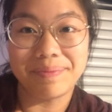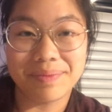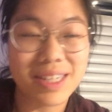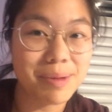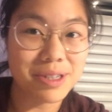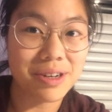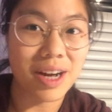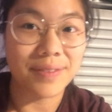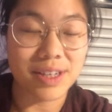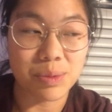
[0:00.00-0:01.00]
especially in
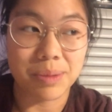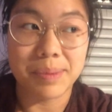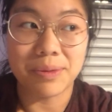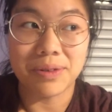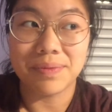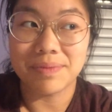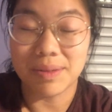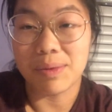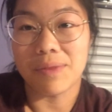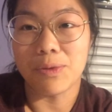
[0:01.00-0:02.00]
graphics, where some
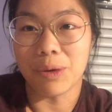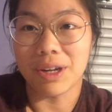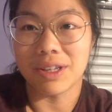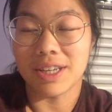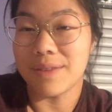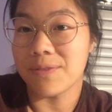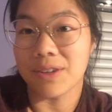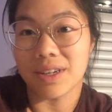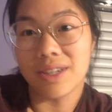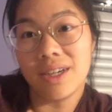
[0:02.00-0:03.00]
people have been working on the team
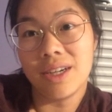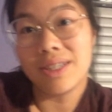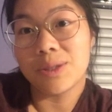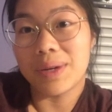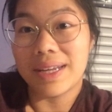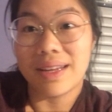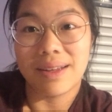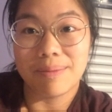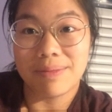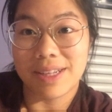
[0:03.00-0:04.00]
for
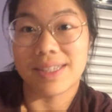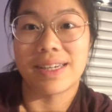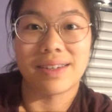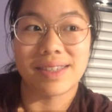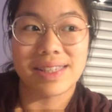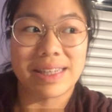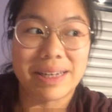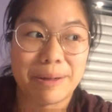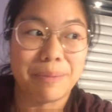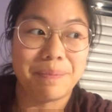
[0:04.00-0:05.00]
20 plus years.
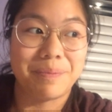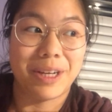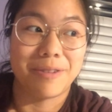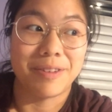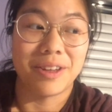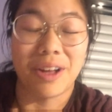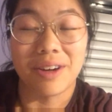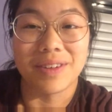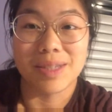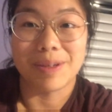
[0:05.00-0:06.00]
They have a lot
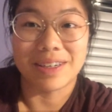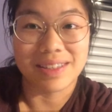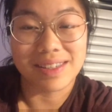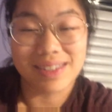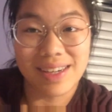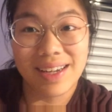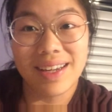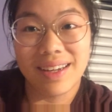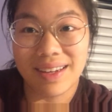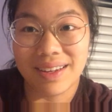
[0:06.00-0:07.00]
of experience
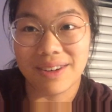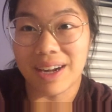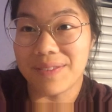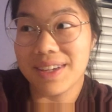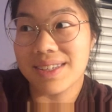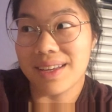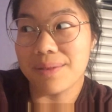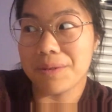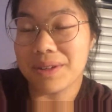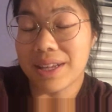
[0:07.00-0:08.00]
in graphics and
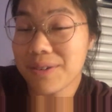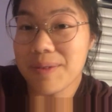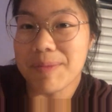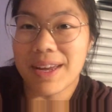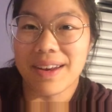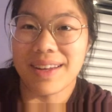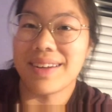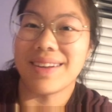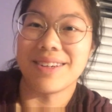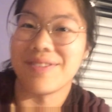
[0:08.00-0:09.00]
were there from the beginning
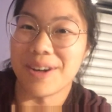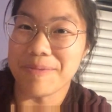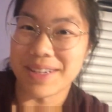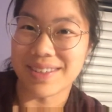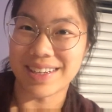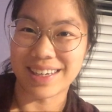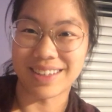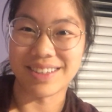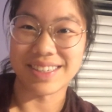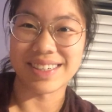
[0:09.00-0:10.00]
in developing some of the
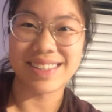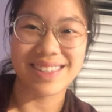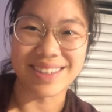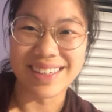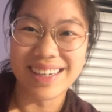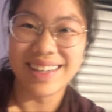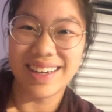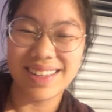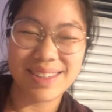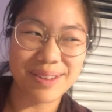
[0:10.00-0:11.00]
technologies. So
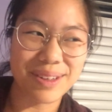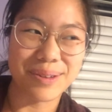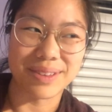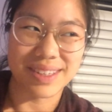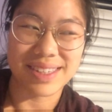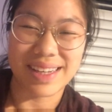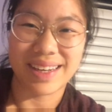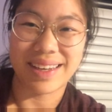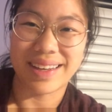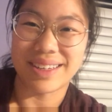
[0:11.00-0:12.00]
it's really cool to
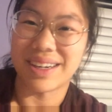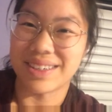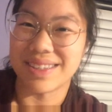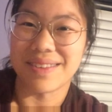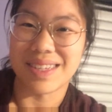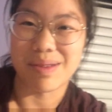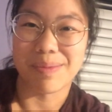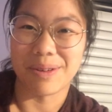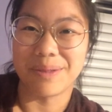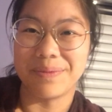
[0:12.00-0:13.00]
see and talk to some of these
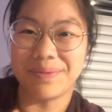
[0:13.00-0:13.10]
people.